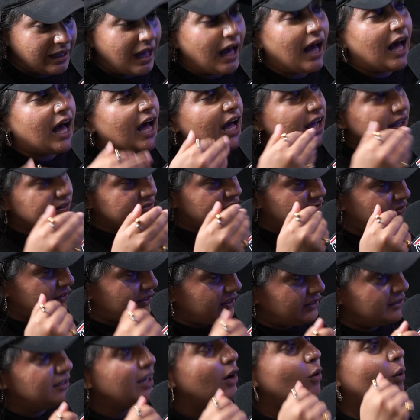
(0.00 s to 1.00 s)
I
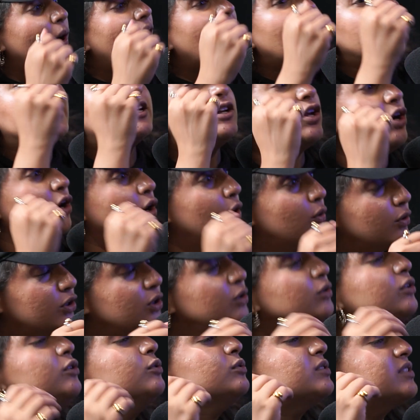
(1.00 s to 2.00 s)
know.
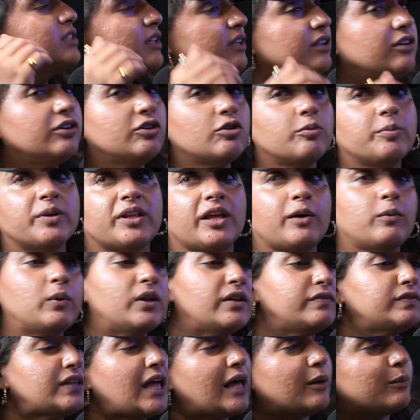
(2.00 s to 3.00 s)
You sit here and you'll be like,
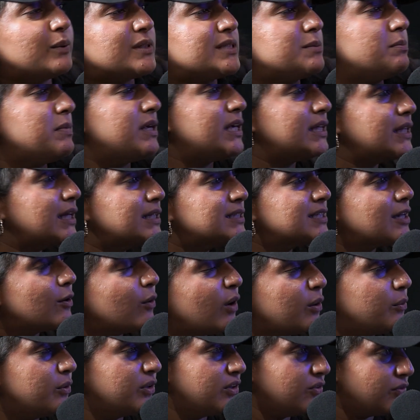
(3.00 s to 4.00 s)
well, if that was me, that's how
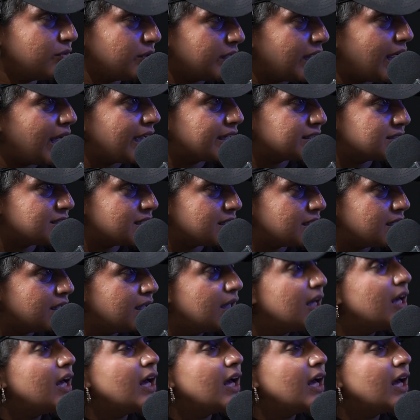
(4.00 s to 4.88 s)
I would have reacted.